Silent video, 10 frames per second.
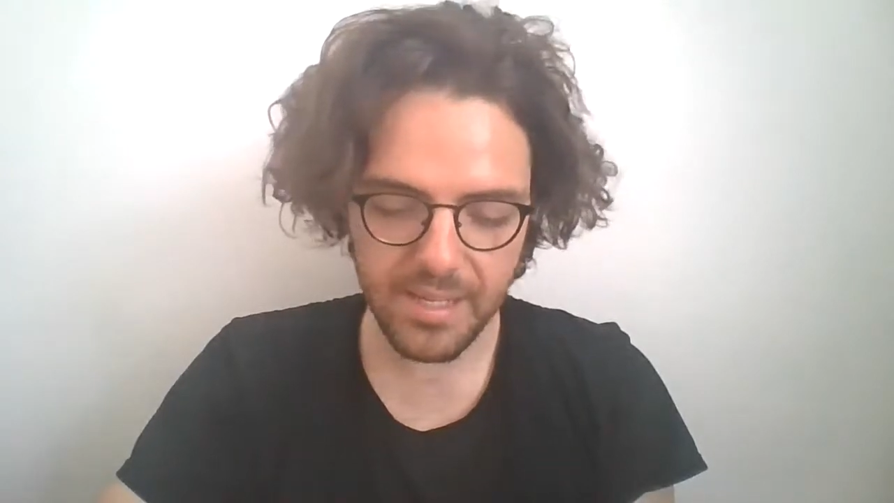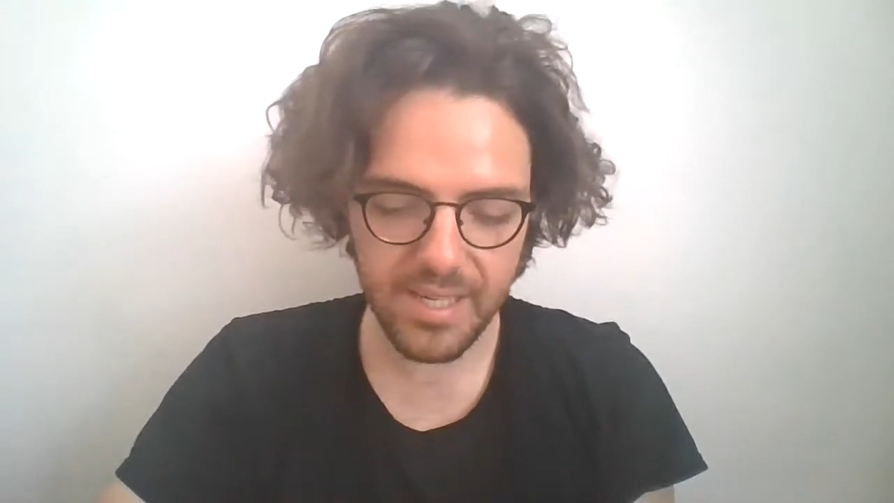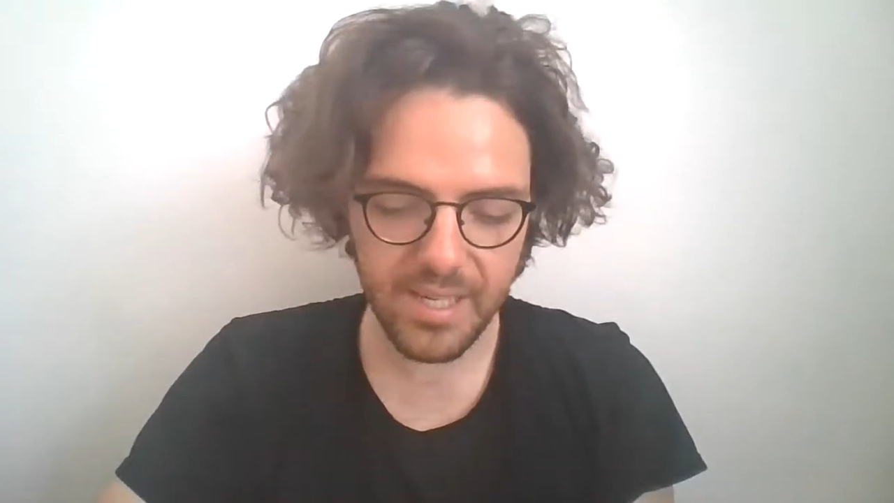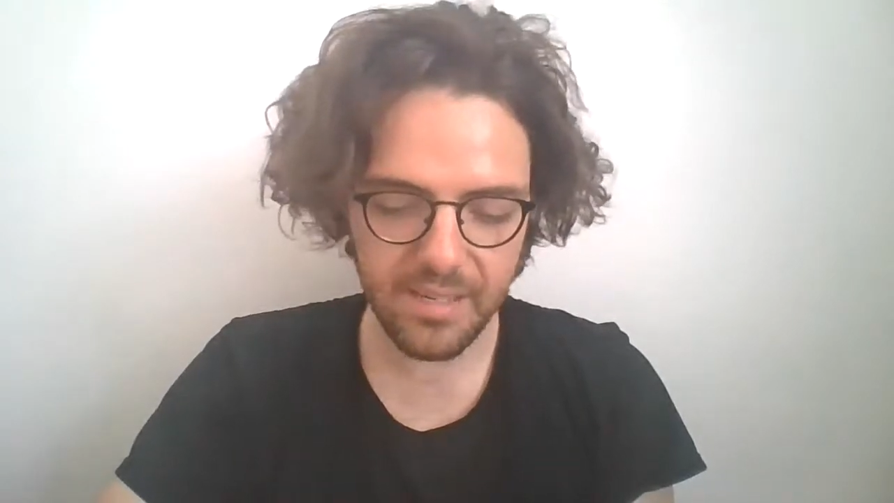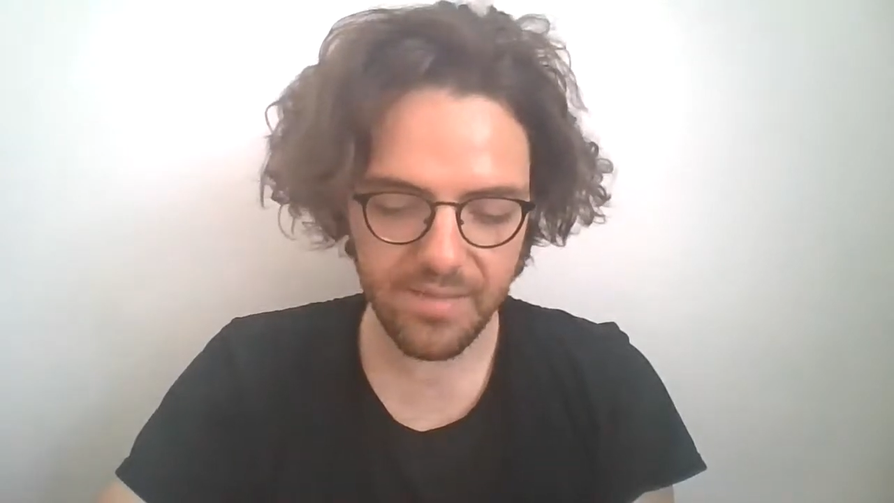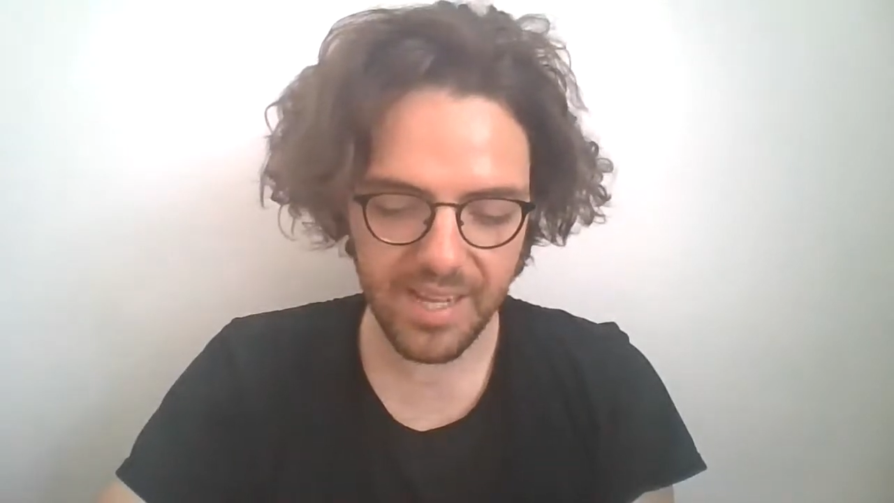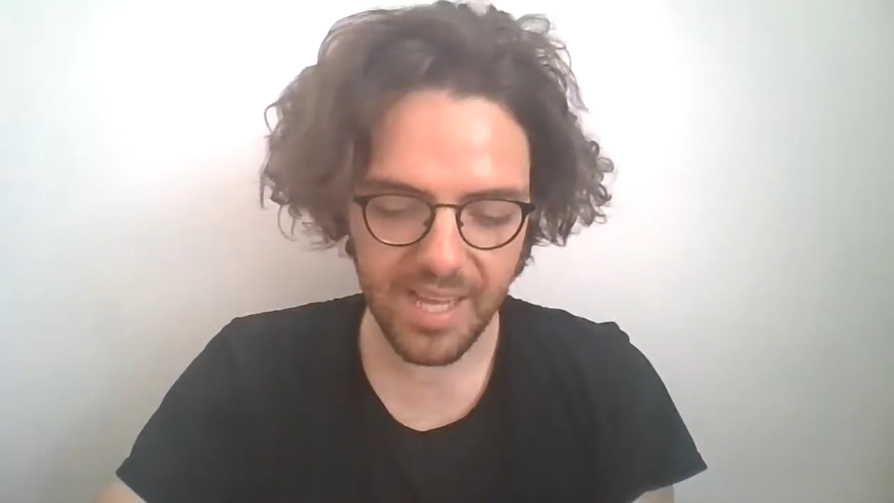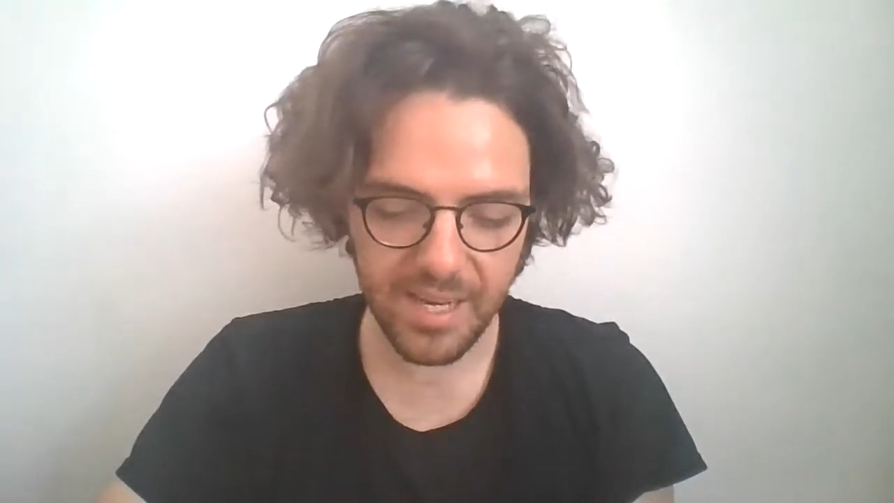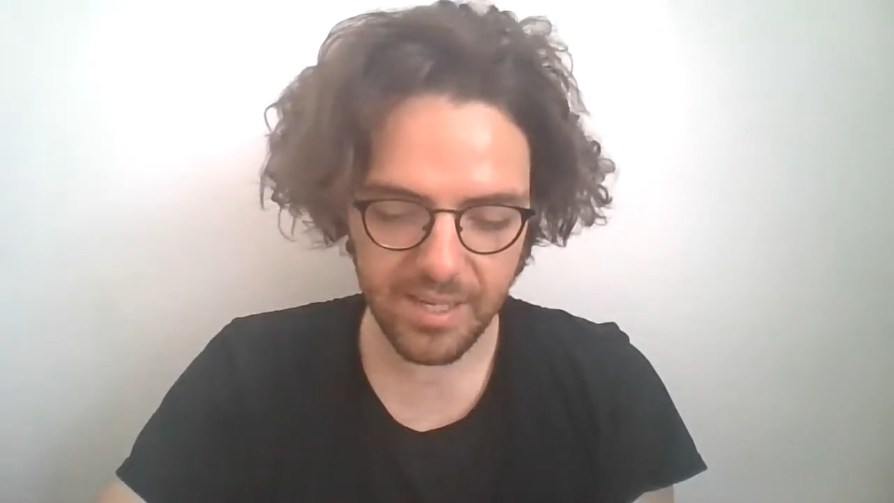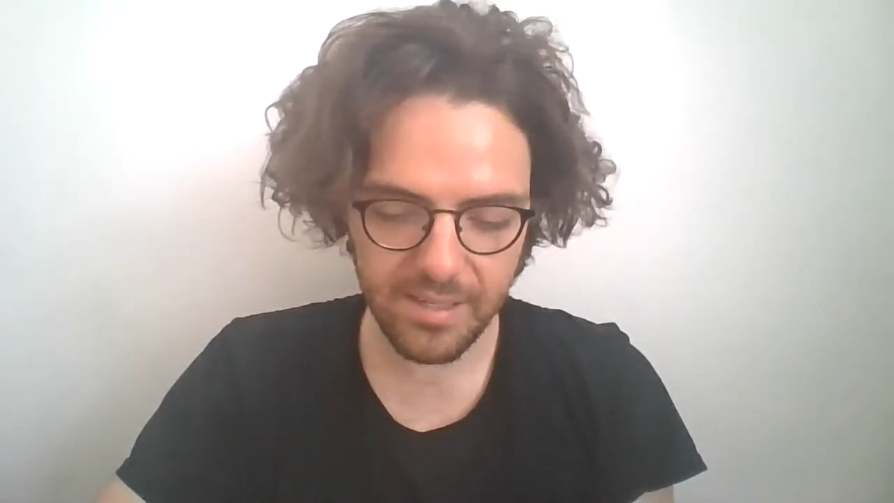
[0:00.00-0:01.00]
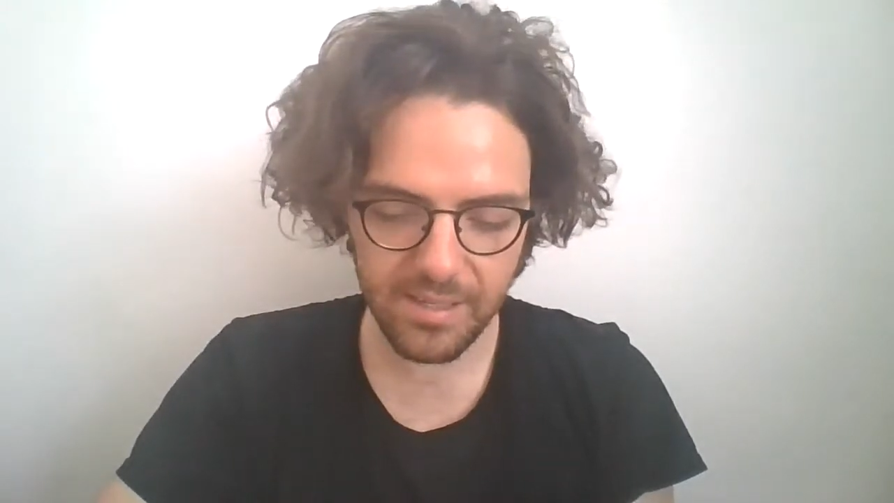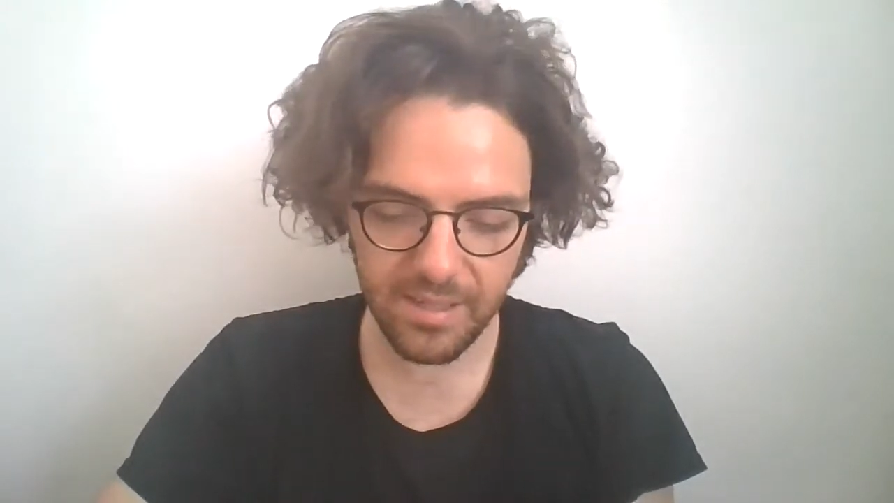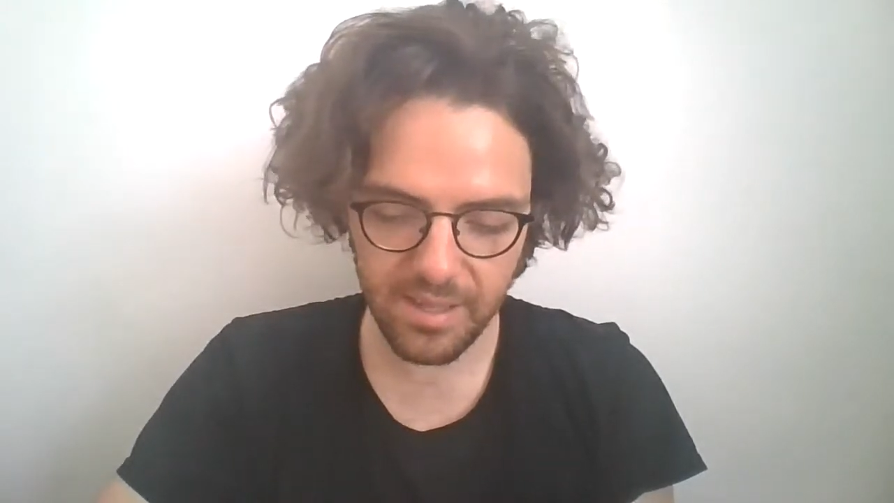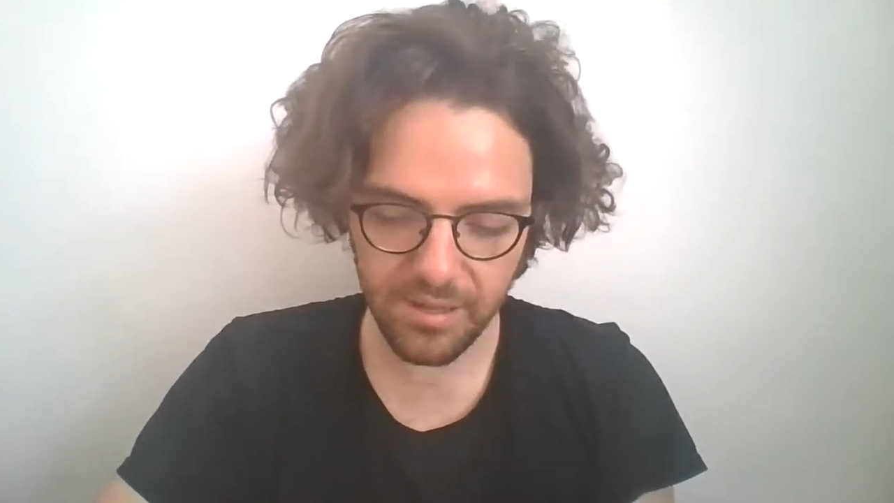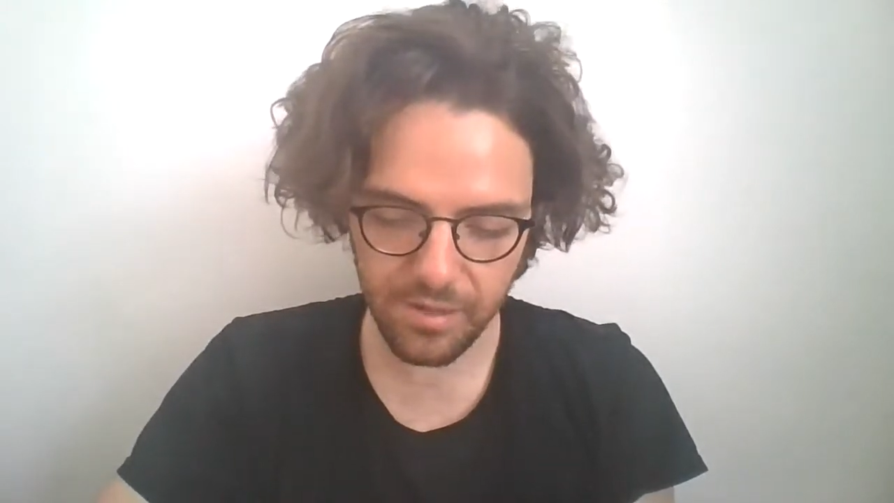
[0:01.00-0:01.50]
Indeed,
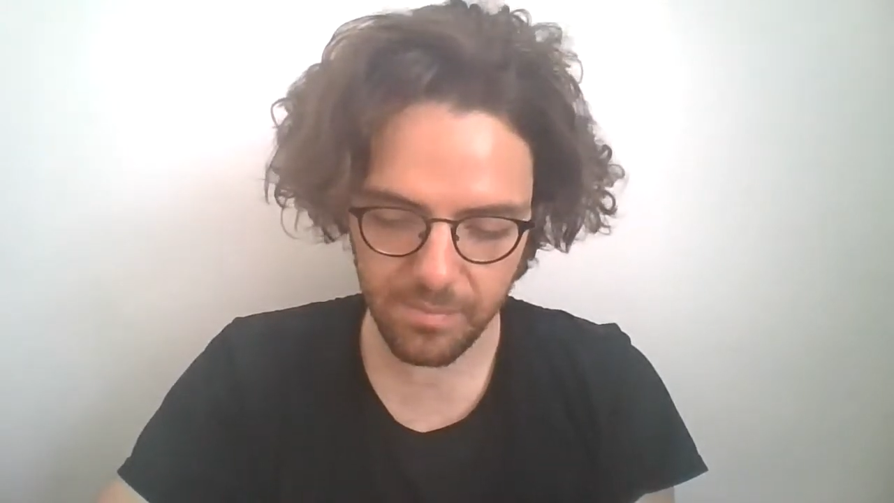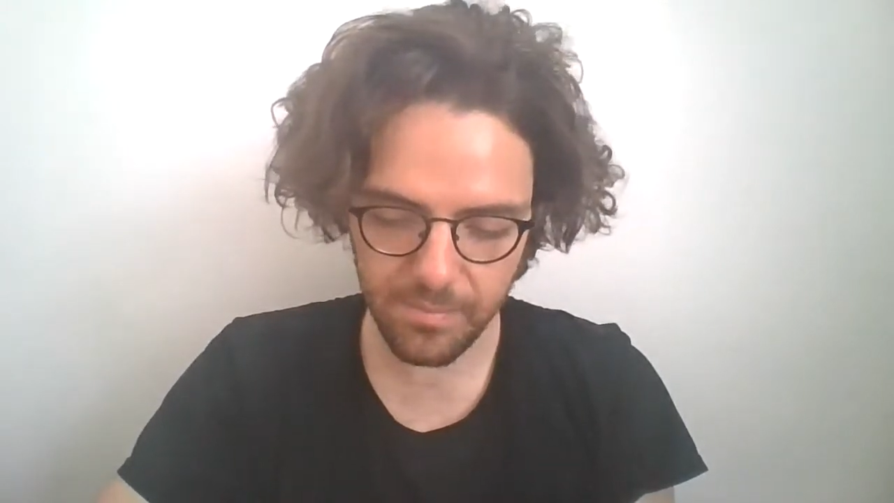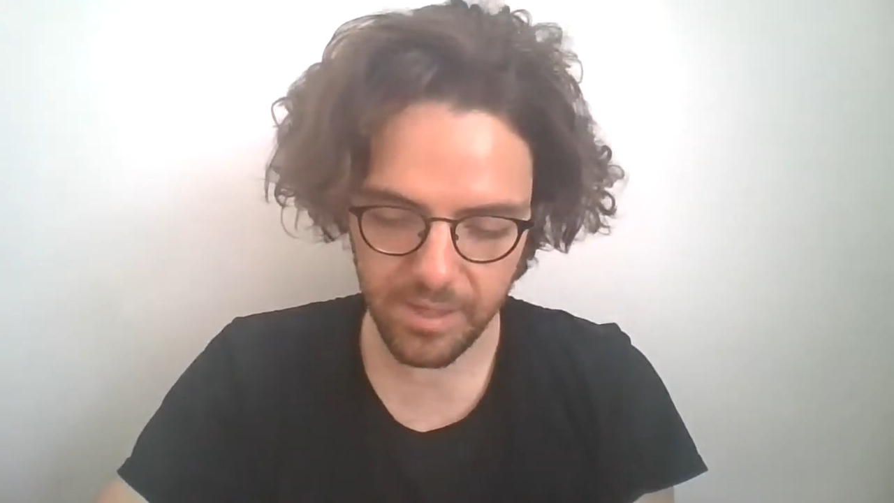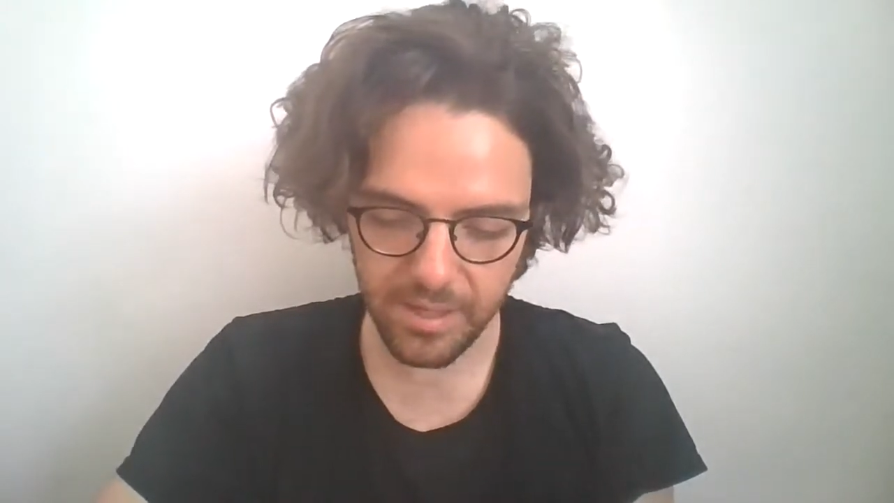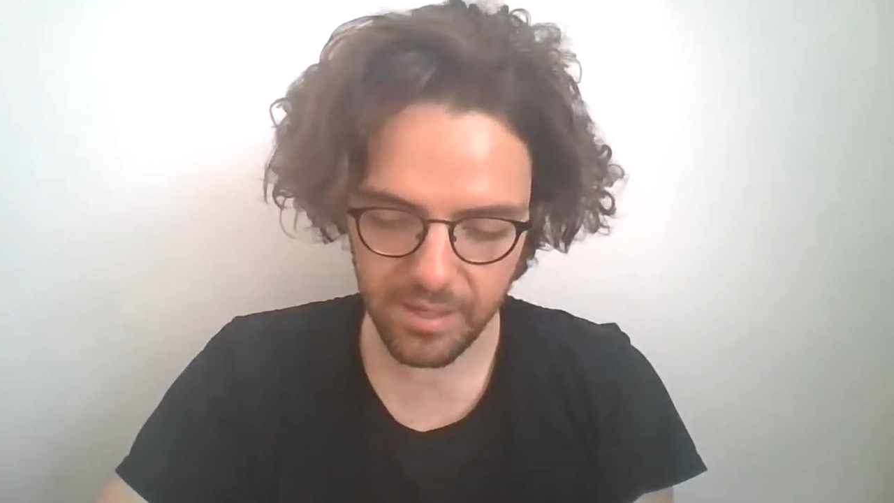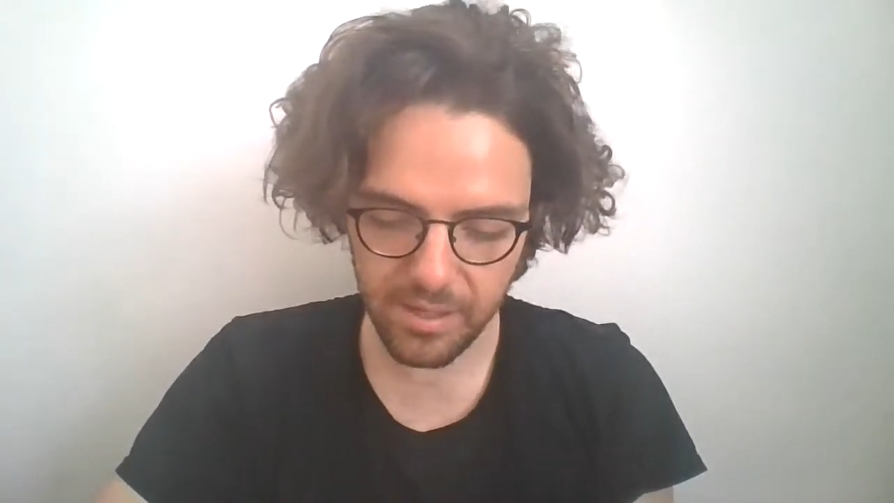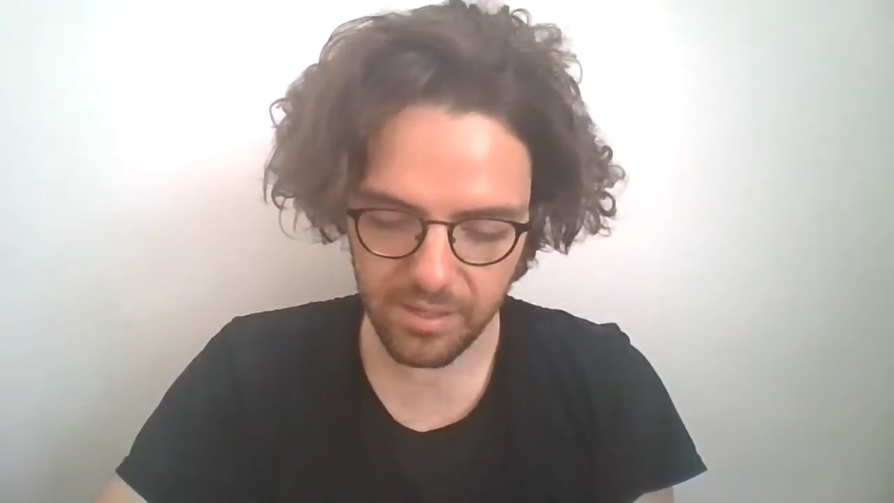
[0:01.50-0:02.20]
Valéry's theorem